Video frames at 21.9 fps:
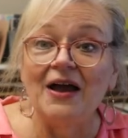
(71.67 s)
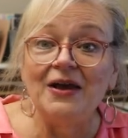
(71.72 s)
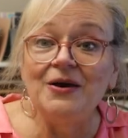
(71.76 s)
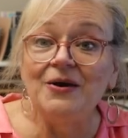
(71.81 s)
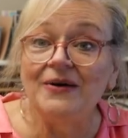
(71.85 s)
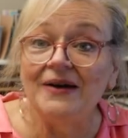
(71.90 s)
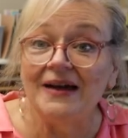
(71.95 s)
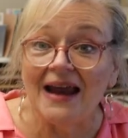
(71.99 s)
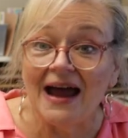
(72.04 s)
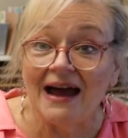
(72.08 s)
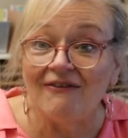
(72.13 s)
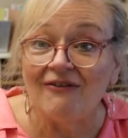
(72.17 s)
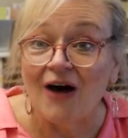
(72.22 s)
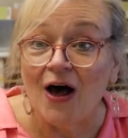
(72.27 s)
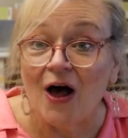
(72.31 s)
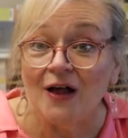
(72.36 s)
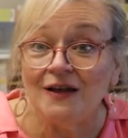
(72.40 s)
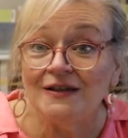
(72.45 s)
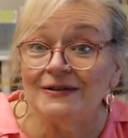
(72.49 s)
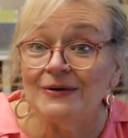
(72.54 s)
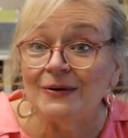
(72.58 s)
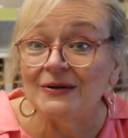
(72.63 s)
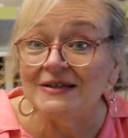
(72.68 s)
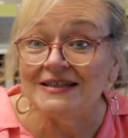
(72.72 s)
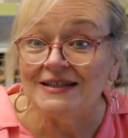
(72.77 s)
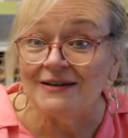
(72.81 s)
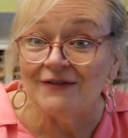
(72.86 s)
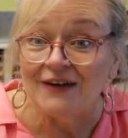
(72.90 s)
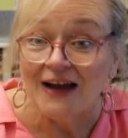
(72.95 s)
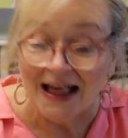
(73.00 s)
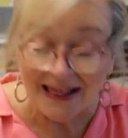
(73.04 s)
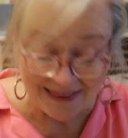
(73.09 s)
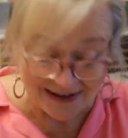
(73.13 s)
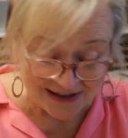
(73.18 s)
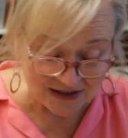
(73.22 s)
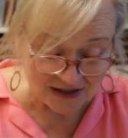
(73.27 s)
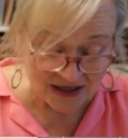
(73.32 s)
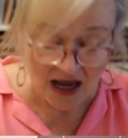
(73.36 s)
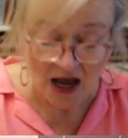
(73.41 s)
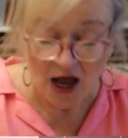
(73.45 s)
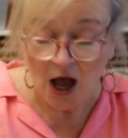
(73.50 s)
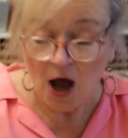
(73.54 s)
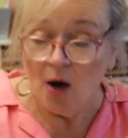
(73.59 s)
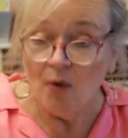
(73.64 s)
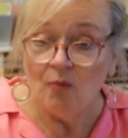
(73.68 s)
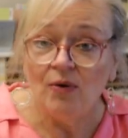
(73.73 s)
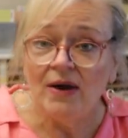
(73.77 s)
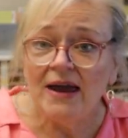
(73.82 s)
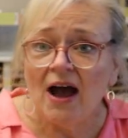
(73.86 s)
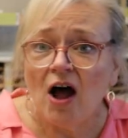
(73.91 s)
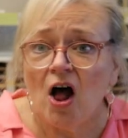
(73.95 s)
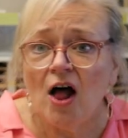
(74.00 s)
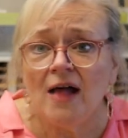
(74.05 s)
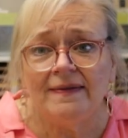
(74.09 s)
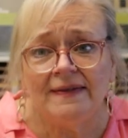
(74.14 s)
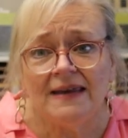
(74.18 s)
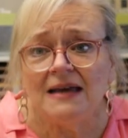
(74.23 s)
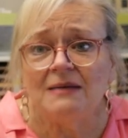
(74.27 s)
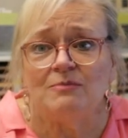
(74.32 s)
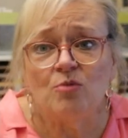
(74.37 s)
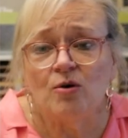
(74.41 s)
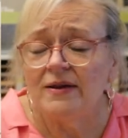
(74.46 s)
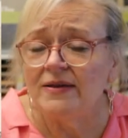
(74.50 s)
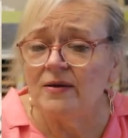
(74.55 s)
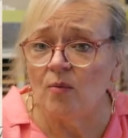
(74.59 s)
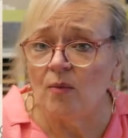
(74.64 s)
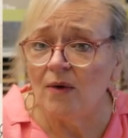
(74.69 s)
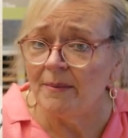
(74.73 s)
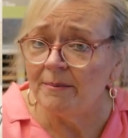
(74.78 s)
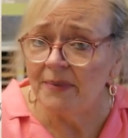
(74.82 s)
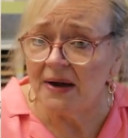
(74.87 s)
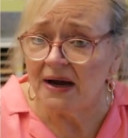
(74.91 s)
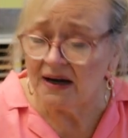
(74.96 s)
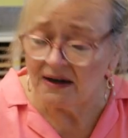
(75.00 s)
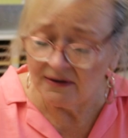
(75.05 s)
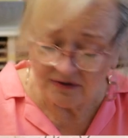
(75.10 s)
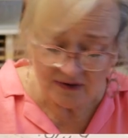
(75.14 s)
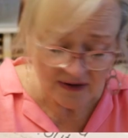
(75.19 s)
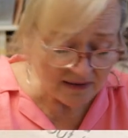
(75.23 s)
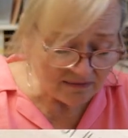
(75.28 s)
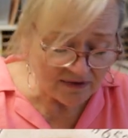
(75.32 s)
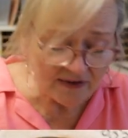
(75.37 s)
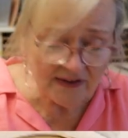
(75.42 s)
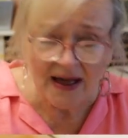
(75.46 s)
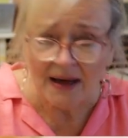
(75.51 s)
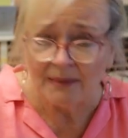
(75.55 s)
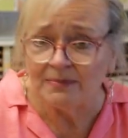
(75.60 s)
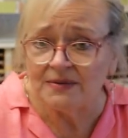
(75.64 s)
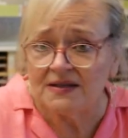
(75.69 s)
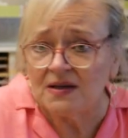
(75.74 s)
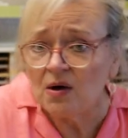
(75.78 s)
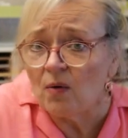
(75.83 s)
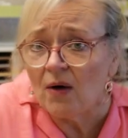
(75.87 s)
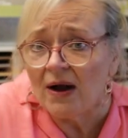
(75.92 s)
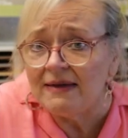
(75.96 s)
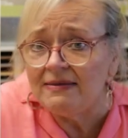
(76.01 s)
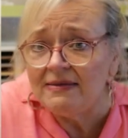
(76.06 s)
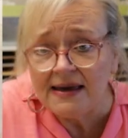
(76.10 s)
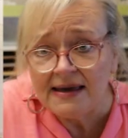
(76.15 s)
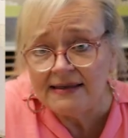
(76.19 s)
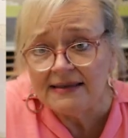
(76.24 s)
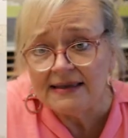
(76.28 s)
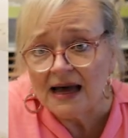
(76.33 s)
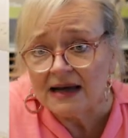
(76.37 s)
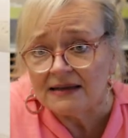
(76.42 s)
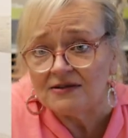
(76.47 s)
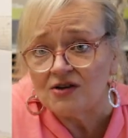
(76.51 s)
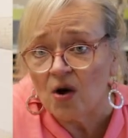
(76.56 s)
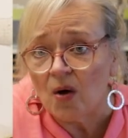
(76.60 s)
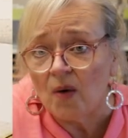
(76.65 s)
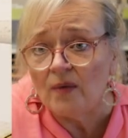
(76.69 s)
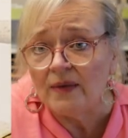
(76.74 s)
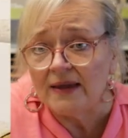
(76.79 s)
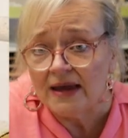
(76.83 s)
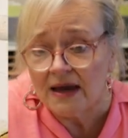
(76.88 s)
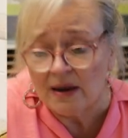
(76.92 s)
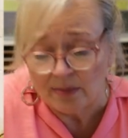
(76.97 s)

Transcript: you can have all sorts of colors. We all need more than one pair of flip-flops, so I think that's only